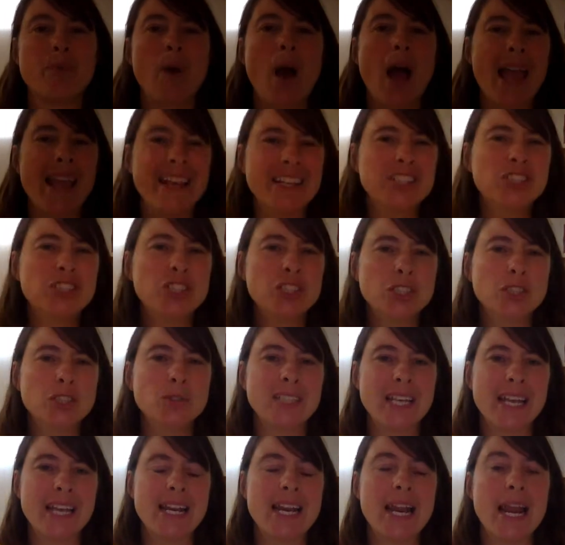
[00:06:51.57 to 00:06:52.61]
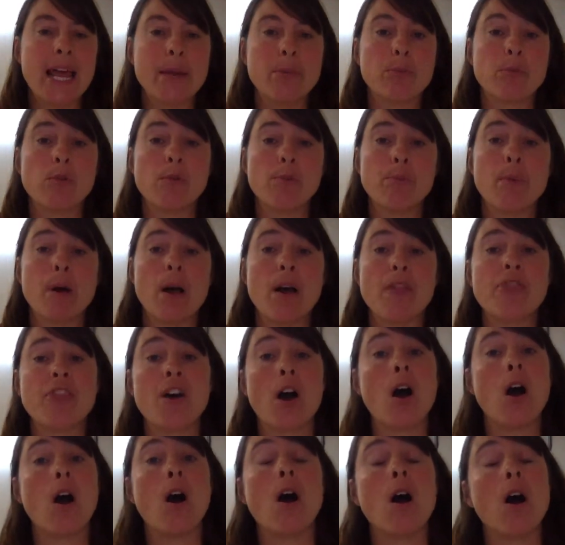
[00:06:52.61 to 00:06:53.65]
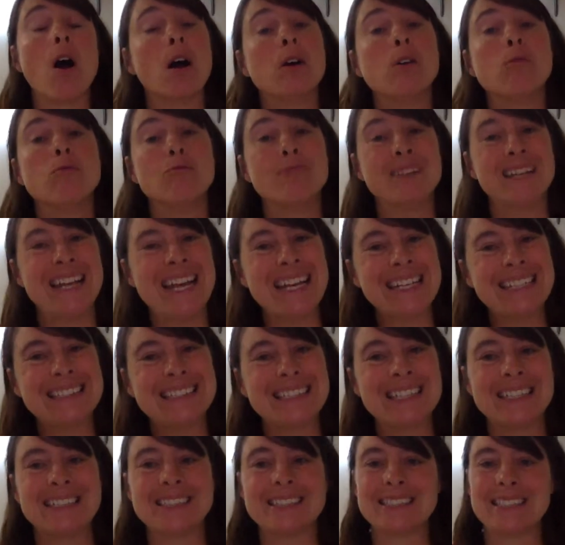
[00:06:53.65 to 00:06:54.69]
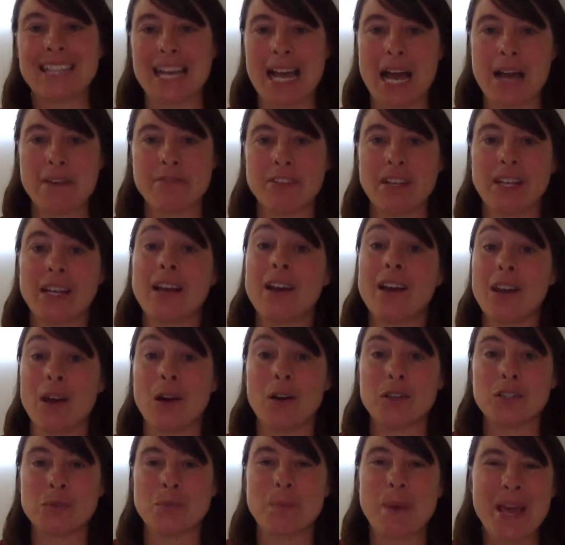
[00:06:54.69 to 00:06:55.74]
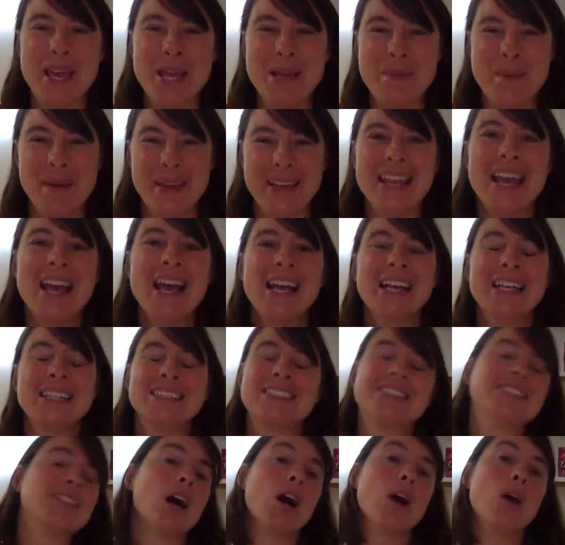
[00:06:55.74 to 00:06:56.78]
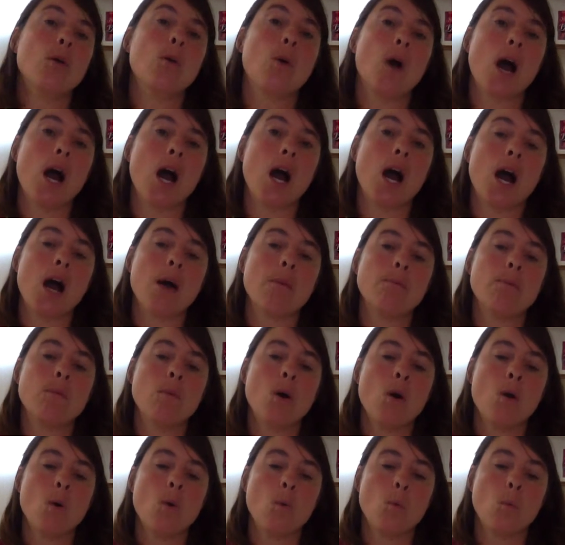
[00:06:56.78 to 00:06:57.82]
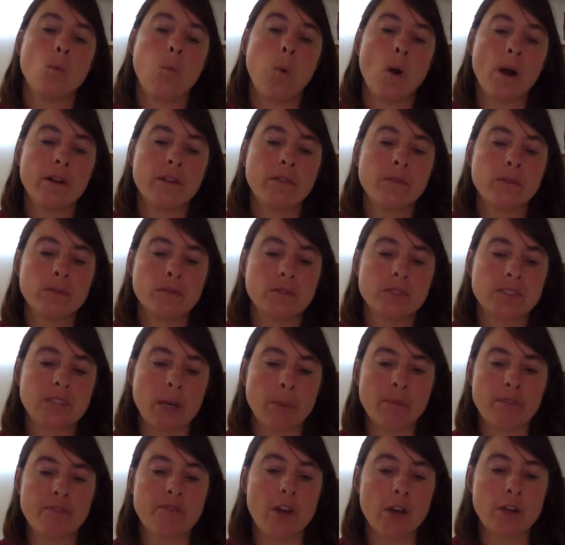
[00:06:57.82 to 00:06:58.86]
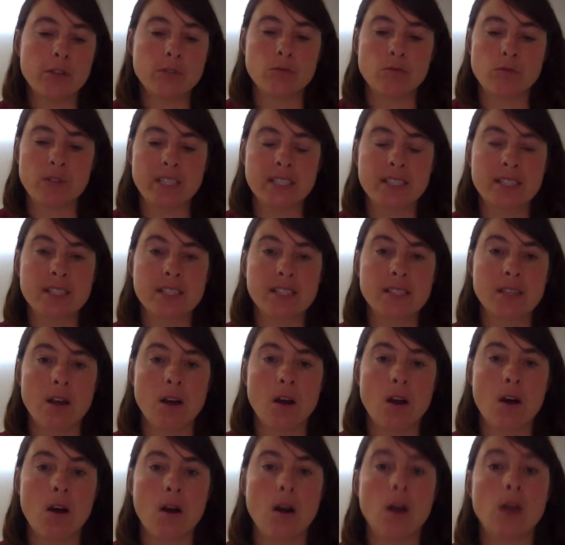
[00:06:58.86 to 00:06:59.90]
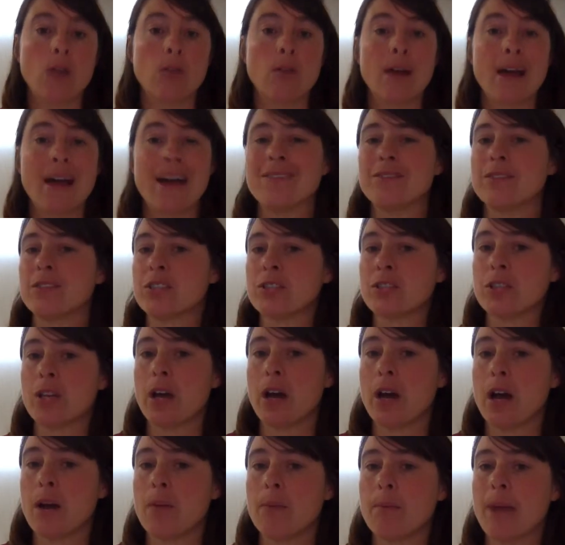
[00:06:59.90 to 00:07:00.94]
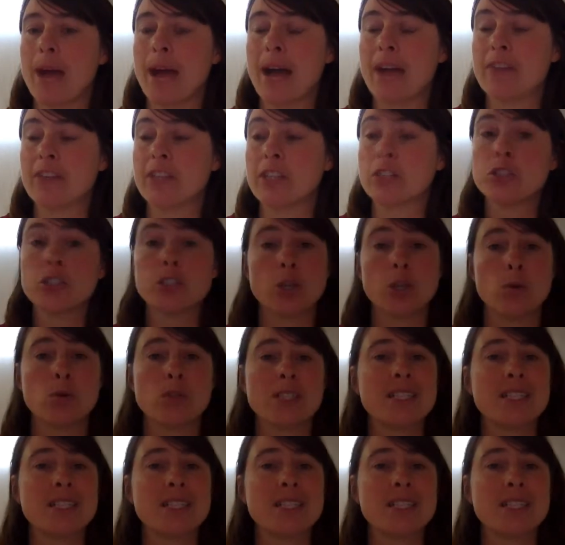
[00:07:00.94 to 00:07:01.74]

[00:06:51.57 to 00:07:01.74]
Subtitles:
issues in labour and birth that are related to having a larger baby. So some of those risks are around having a shoulder